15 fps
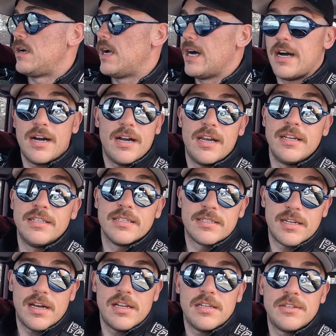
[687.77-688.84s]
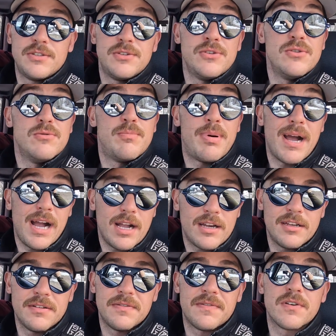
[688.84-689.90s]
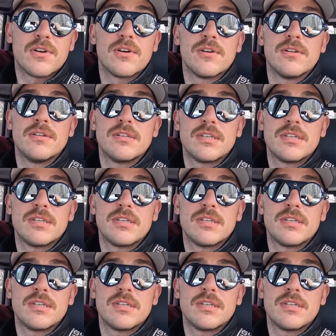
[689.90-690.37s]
I decided to pack out a Fern